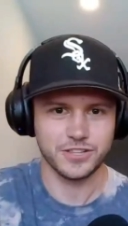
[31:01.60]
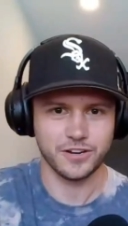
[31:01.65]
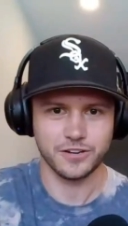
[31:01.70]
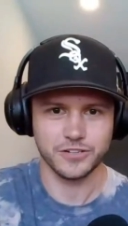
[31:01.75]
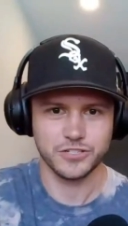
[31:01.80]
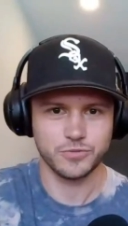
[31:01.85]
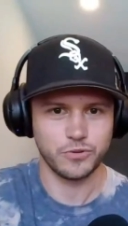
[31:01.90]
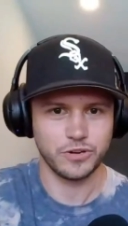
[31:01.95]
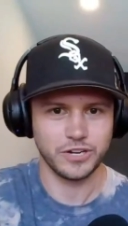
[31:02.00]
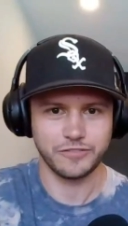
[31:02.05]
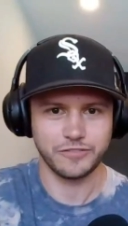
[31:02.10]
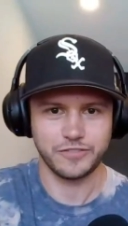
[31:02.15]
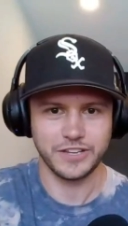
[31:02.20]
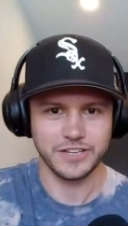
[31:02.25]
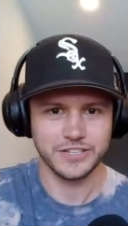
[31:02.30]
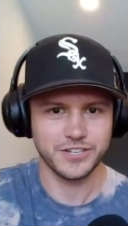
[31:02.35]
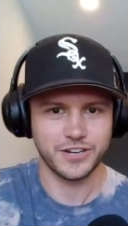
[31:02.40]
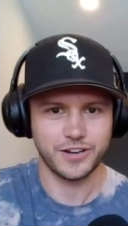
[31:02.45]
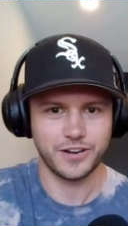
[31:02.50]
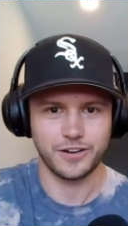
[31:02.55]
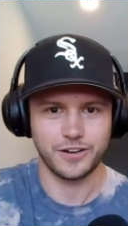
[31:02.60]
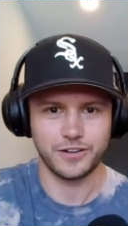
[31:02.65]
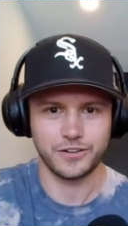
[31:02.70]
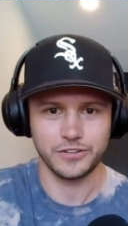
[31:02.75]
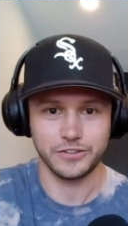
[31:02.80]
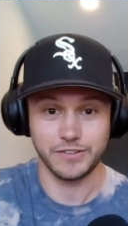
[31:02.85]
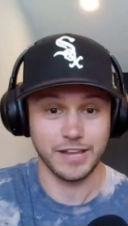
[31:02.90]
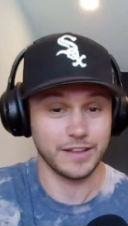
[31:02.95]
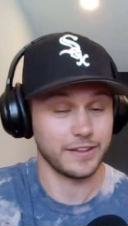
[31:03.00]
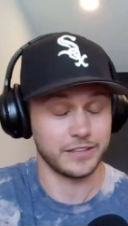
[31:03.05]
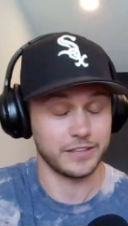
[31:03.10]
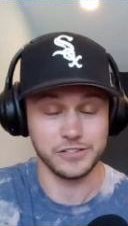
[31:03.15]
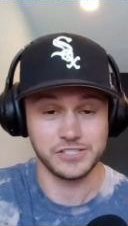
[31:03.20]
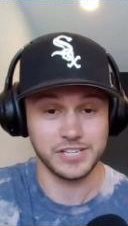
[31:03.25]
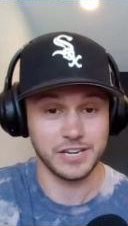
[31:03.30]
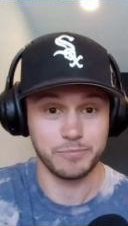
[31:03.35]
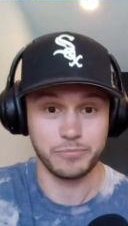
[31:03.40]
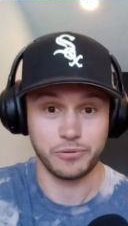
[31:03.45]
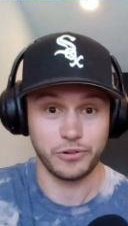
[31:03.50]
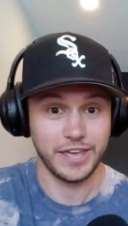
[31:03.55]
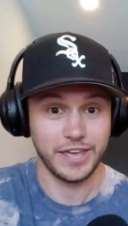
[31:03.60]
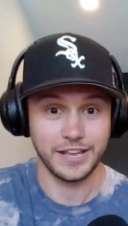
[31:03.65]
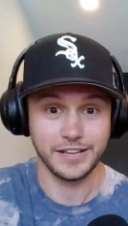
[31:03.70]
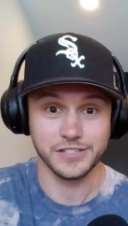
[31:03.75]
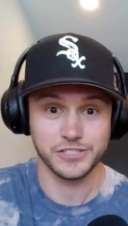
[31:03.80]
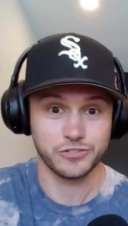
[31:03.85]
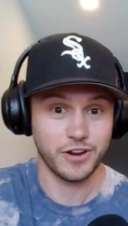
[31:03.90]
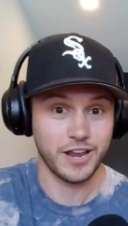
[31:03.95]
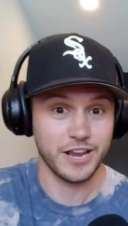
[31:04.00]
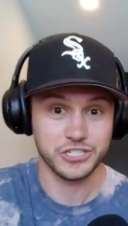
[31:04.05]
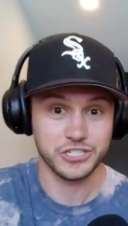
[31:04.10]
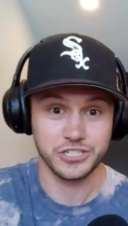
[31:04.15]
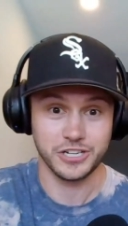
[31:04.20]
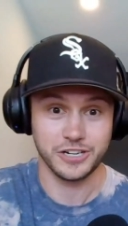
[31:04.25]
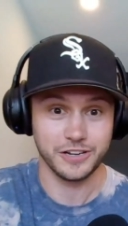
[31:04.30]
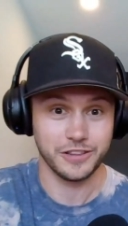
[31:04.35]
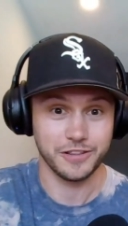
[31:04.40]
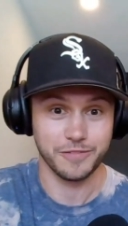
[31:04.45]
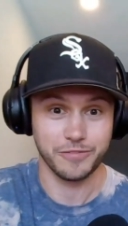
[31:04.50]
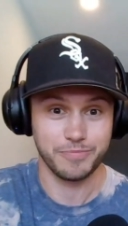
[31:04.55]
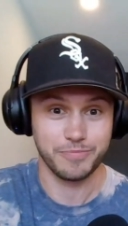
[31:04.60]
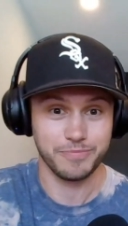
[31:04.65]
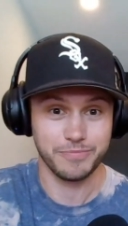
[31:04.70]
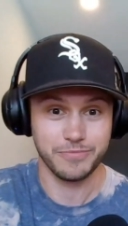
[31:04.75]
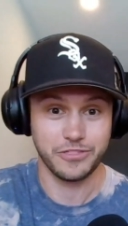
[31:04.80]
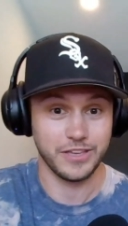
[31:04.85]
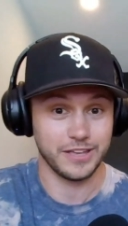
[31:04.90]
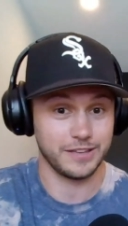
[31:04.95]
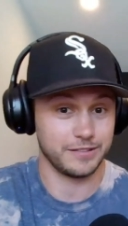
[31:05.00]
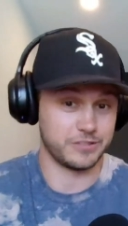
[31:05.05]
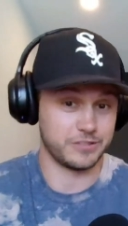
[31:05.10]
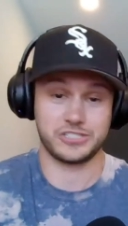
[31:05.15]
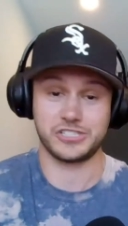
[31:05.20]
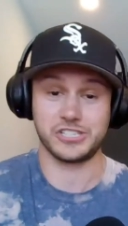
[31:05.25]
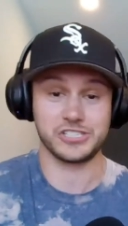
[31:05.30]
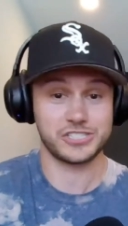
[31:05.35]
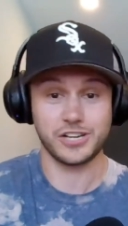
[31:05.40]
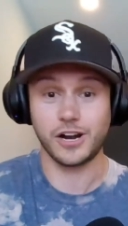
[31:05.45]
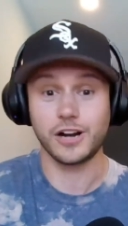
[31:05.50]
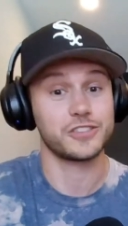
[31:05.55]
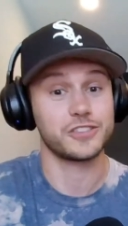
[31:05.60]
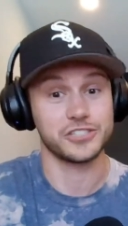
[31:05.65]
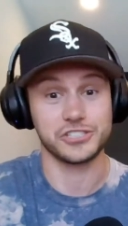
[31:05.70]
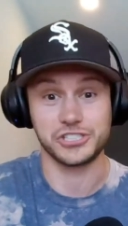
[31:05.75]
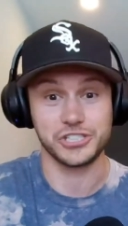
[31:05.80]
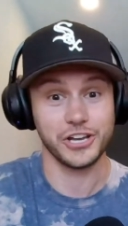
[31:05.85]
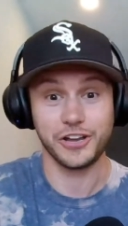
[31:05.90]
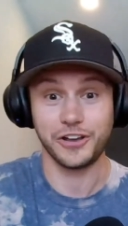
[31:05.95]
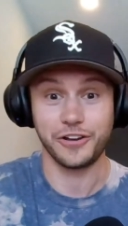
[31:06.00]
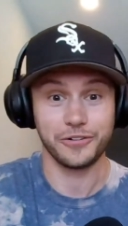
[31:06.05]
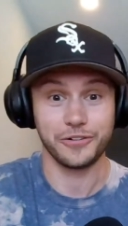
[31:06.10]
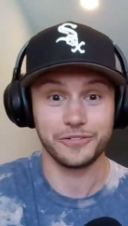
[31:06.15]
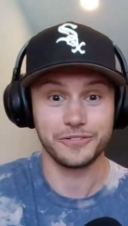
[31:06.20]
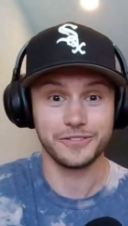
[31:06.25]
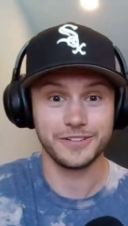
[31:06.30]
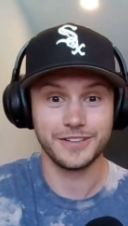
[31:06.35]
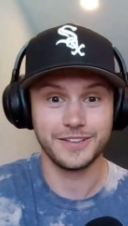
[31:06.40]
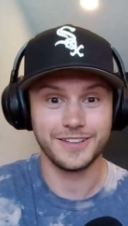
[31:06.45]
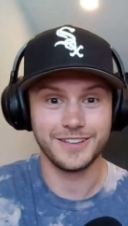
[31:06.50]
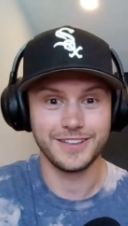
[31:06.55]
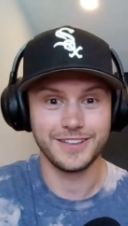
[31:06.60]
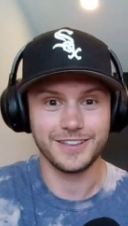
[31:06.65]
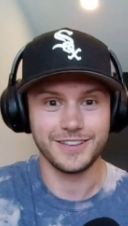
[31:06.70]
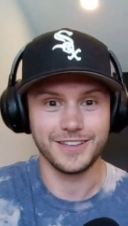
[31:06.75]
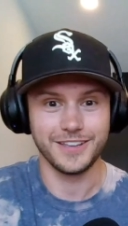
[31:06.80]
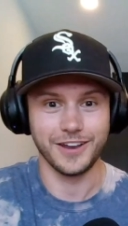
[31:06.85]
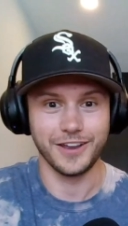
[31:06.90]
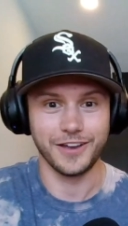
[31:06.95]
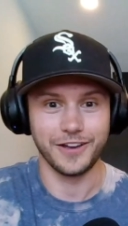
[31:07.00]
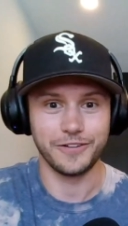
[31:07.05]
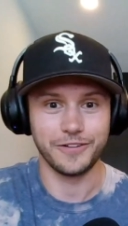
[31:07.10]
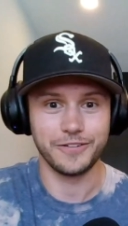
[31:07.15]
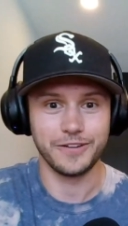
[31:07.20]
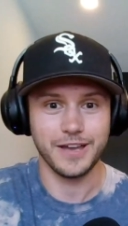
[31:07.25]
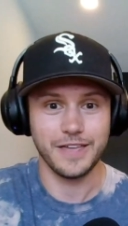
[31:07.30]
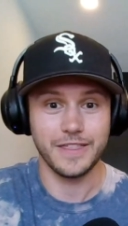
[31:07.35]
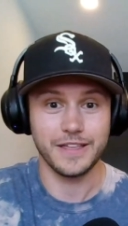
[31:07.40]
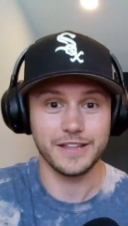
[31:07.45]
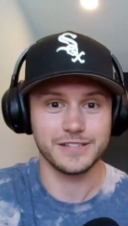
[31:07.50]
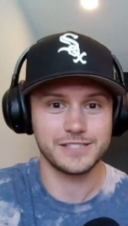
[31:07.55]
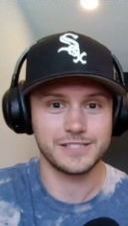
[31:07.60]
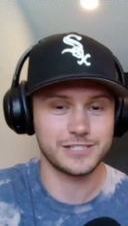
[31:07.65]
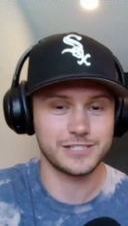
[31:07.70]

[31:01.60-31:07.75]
that are 20 feet tall. You've got, like you said, planes crashing into the thing that, to start the show. Yeah. You know? And then